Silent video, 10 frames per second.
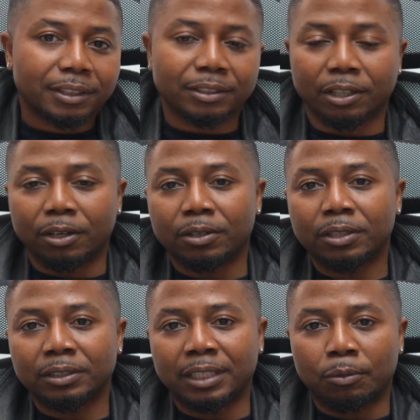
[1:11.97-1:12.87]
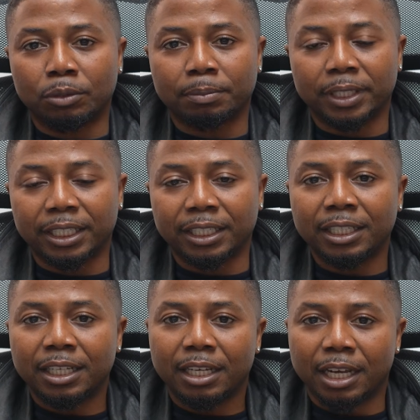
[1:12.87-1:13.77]
So that would be
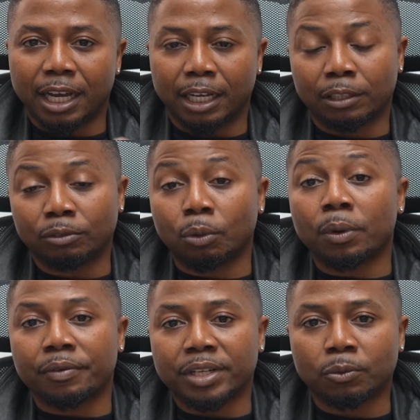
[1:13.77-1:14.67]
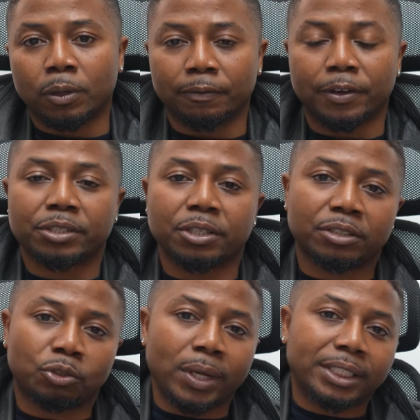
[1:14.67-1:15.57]
a lower risk one versus
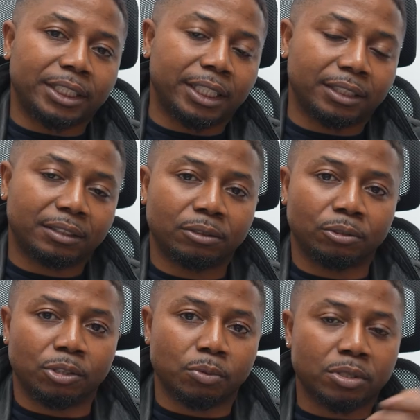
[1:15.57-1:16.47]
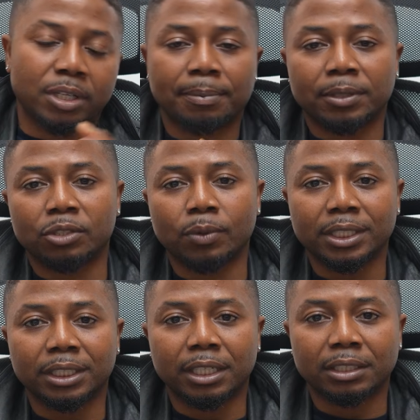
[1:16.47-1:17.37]
20 years. Who knows what's going to happen in
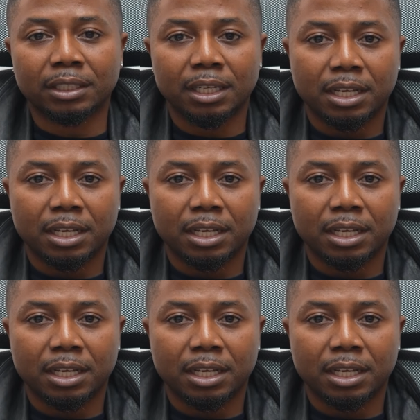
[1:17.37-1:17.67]
20 years?